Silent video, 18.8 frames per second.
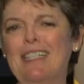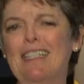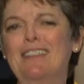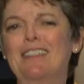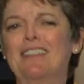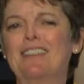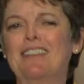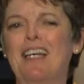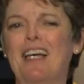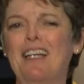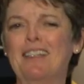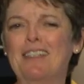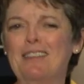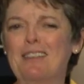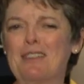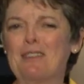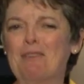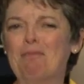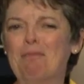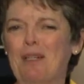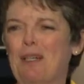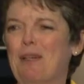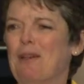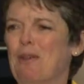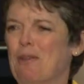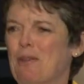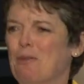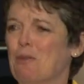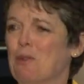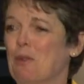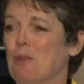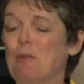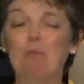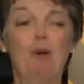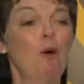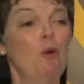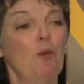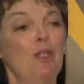in the silence of my own room.
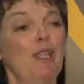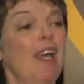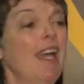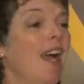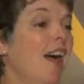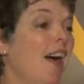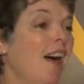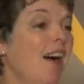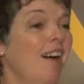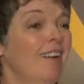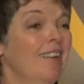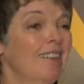Oh, yeah?